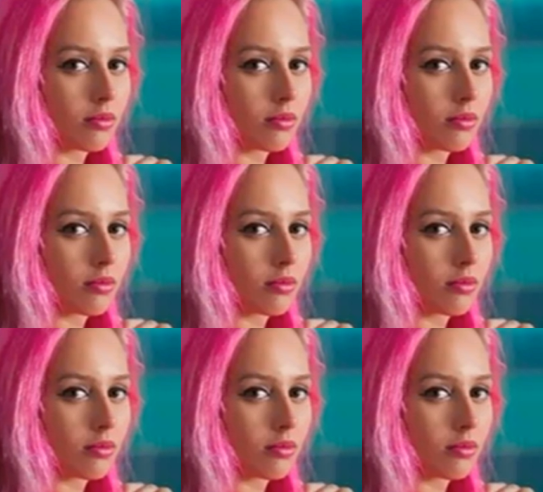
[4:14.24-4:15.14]

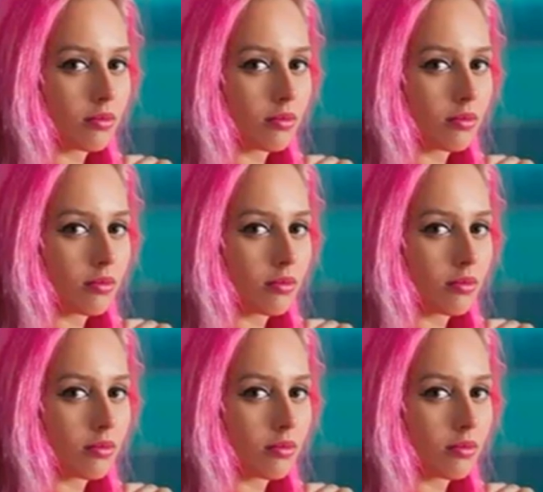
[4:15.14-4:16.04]

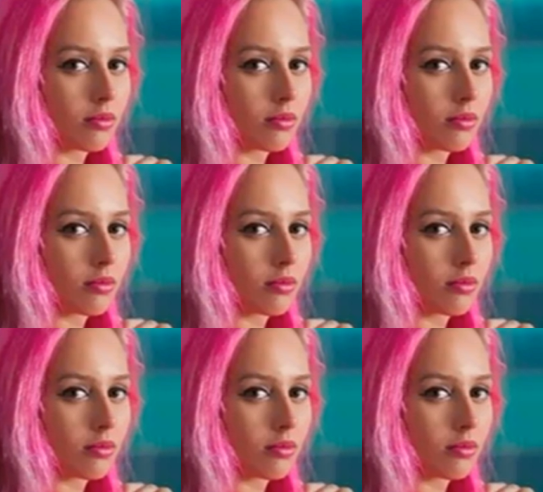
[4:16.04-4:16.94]

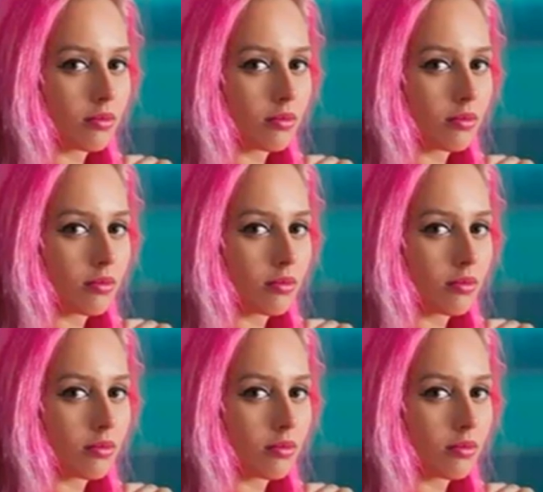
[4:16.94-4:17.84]

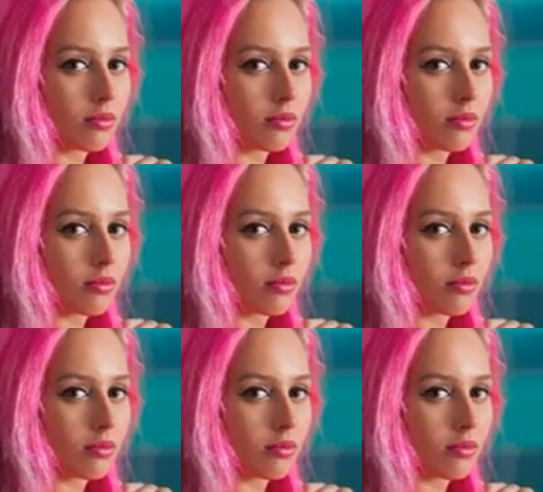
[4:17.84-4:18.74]

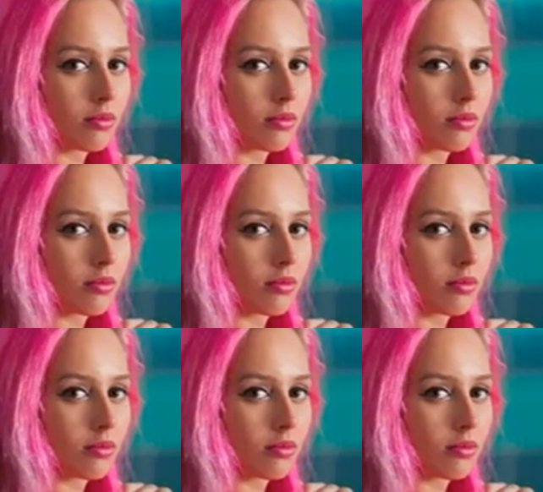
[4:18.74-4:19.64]

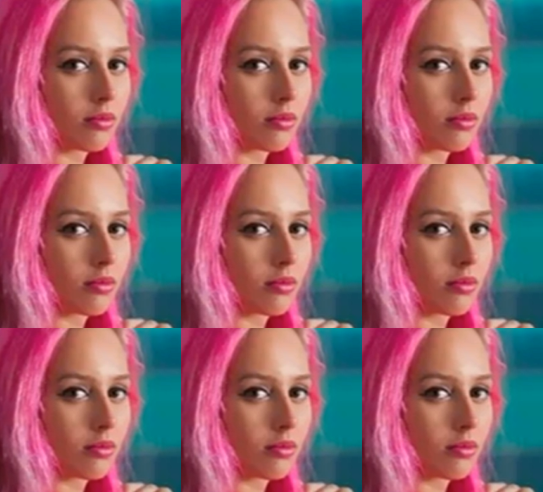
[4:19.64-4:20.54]

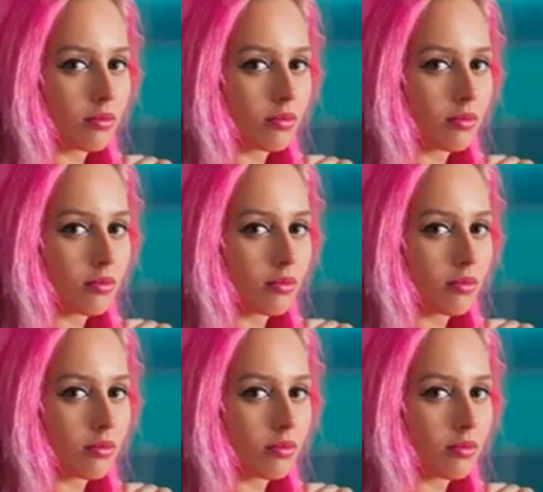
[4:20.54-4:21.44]

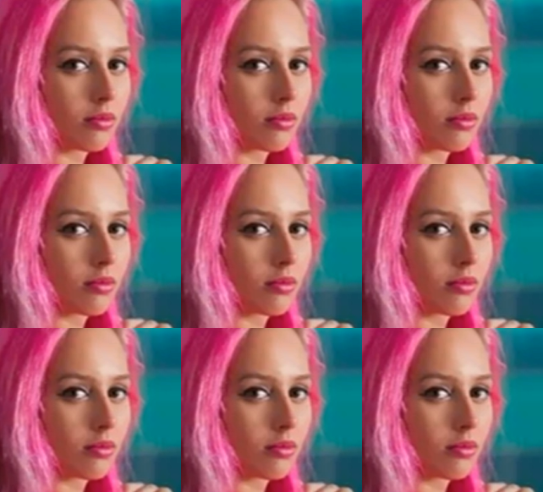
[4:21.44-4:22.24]
This is a still picture; no speech is visible.